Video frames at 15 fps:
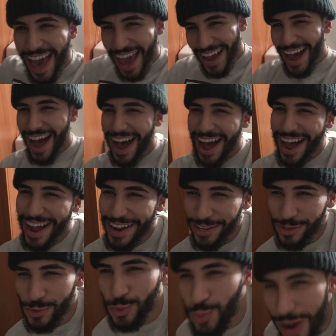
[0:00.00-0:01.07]
Hey
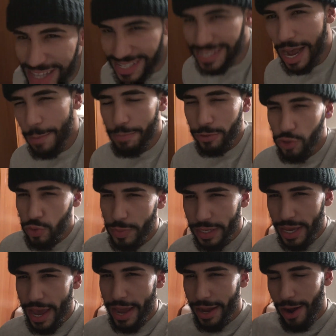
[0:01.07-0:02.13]
guys, what's up, Adoomy
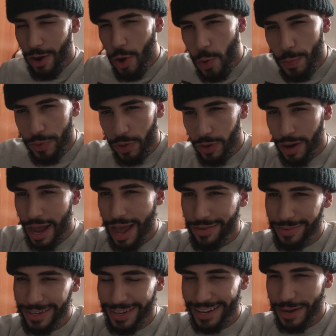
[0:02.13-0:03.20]
Gang? I hope you're all
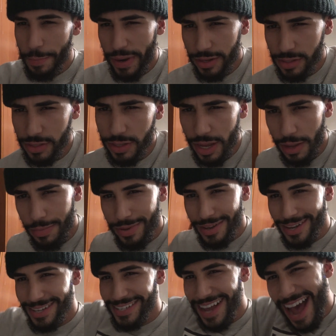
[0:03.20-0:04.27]
having an amazing day
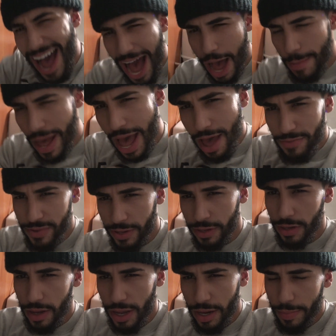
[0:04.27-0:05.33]
because I'm
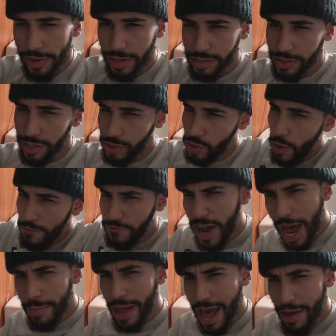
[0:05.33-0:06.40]
having an amazing day. So if
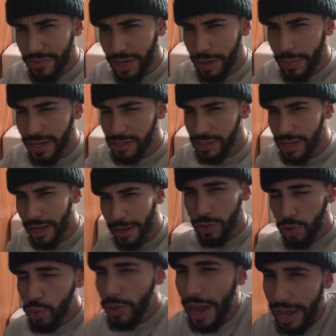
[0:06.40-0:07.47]
I'm having an amazing day,
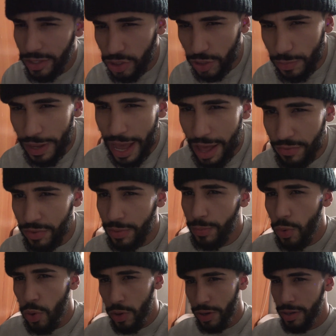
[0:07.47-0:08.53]
you guys should be having
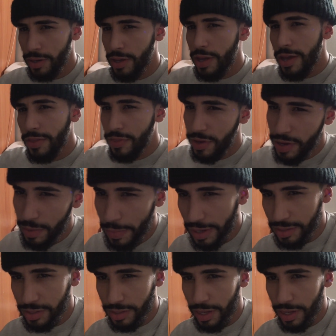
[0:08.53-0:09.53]
more than an amazing